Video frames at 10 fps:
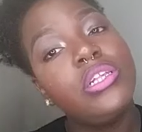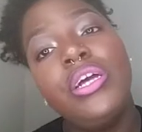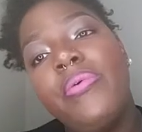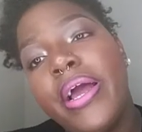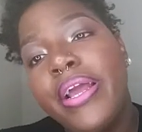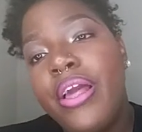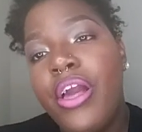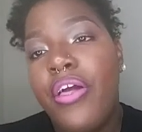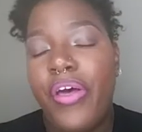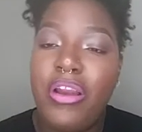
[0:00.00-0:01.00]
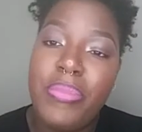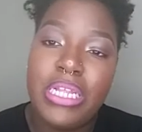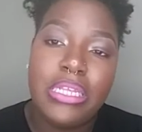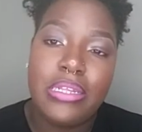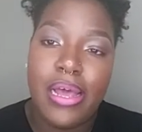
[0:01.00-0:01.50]
So anyway, 30
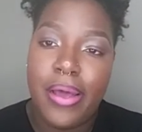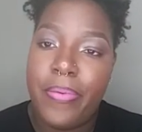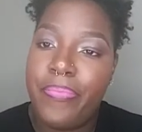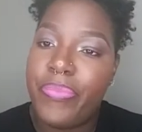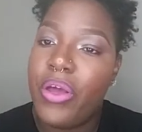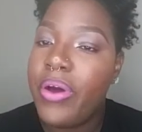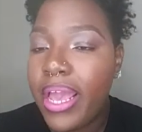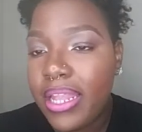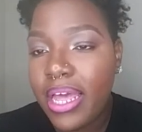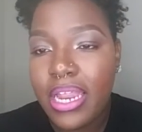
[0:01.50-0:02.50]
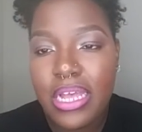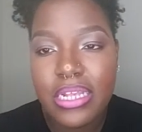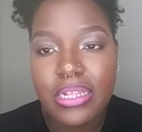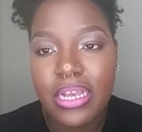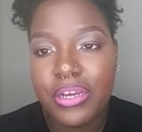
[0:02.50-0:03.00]
minutes is up. Okay,
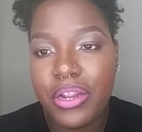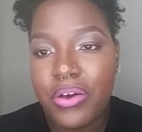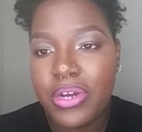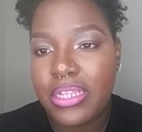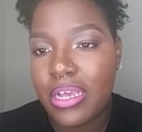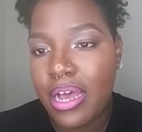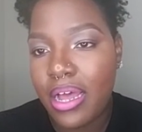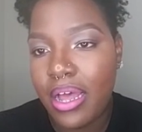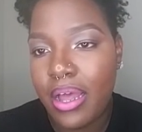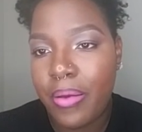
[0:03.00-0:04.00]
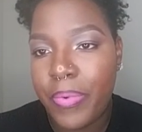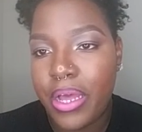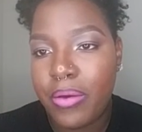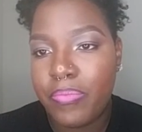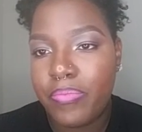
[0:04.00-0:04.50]
ladies, it's up.
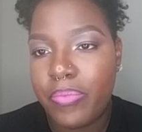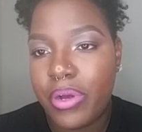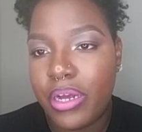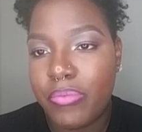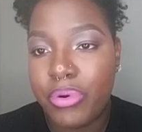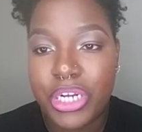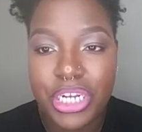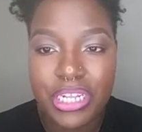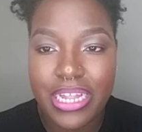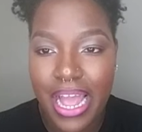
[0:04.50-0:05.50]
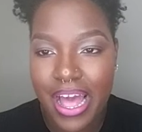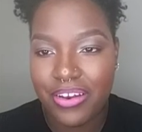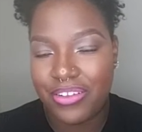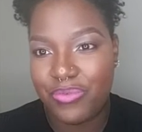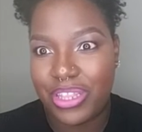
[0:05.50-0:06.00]
Brushes
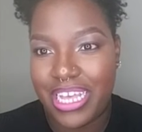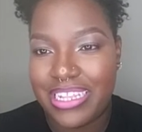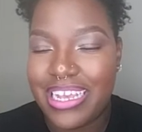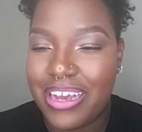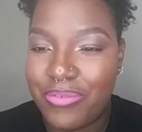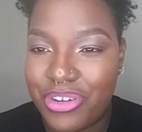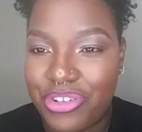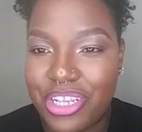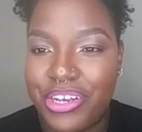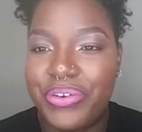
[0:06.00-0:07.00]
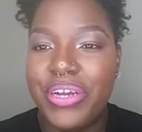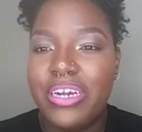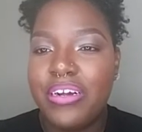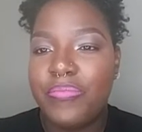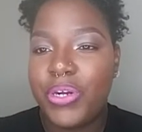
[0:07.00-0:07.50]
down is what they said, which is cute.
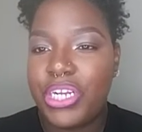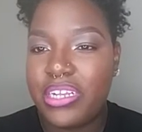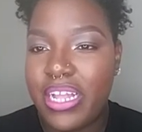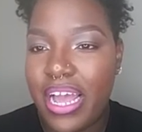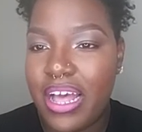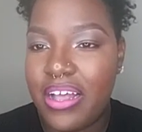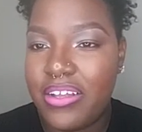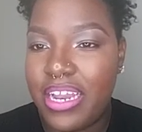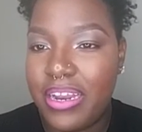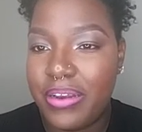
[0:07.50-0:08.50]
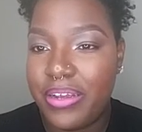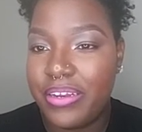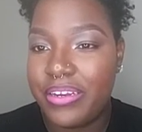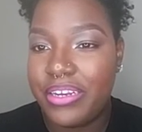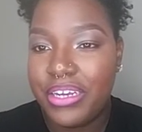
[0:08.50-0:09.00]
Brushes down, and
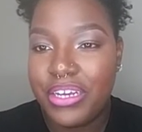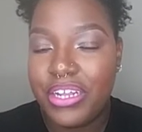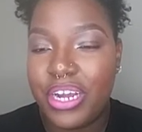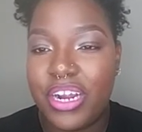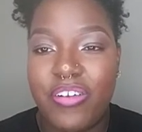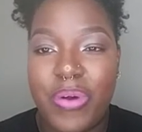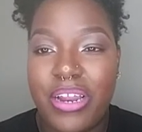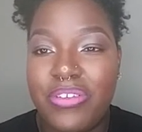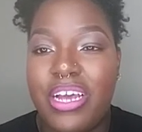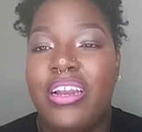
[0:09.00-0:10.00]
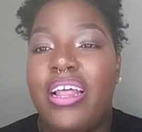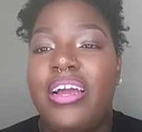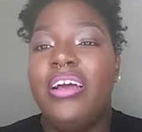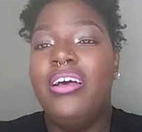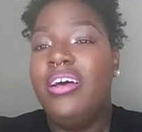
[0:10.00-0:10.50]
then, everybody was kind of
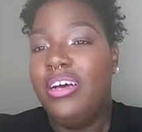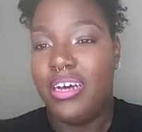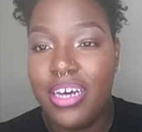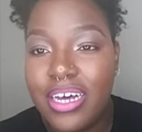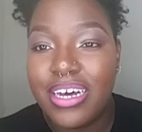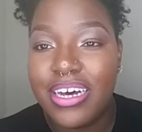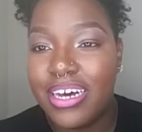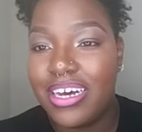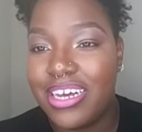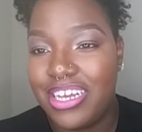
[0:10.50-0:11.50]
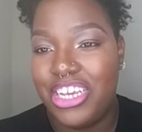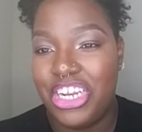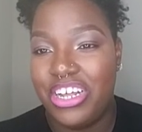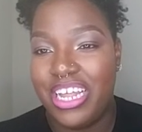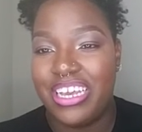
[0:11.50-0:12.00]
like,
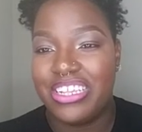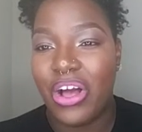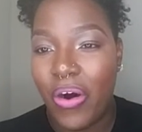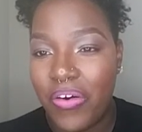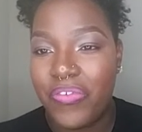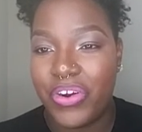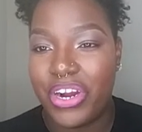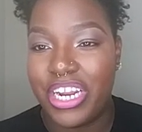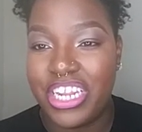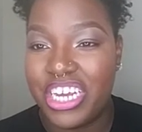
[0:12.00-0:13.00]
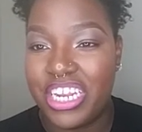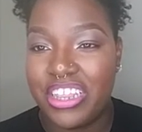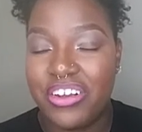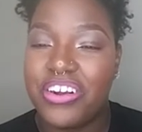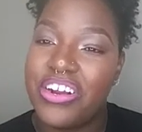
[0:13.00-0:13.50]
like it's over, and looking
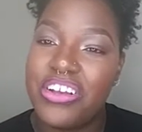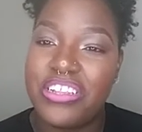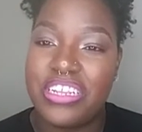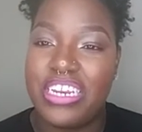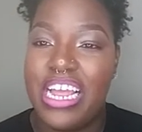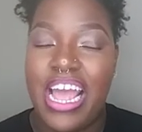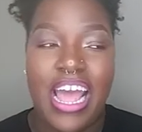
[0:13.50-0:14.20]
at the girls, and